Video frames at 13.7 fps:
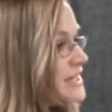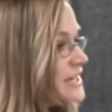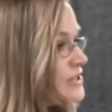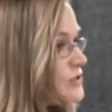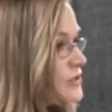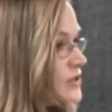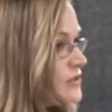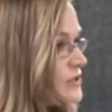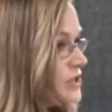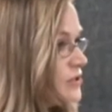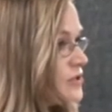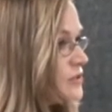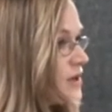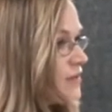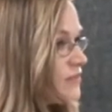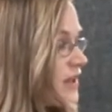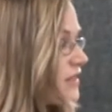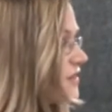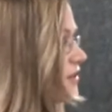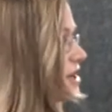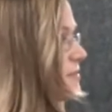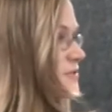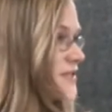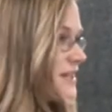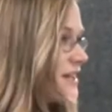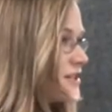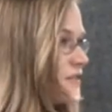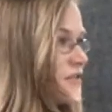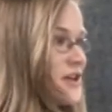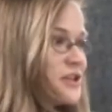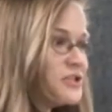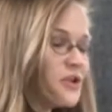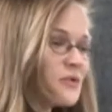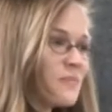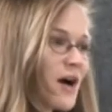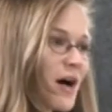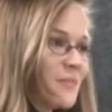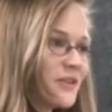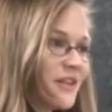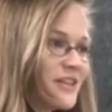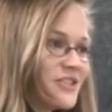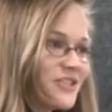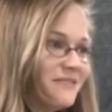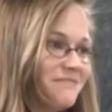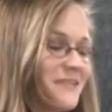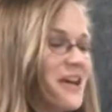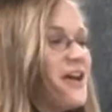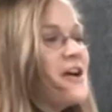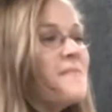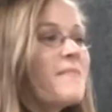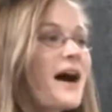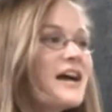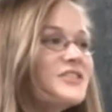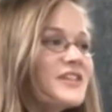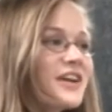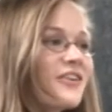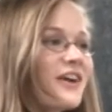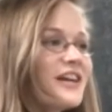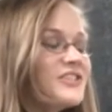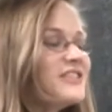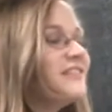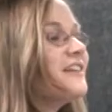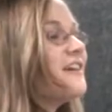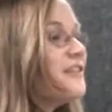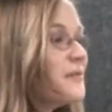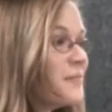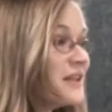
me to introduce you to roughly 30% of the adult population, my generation, the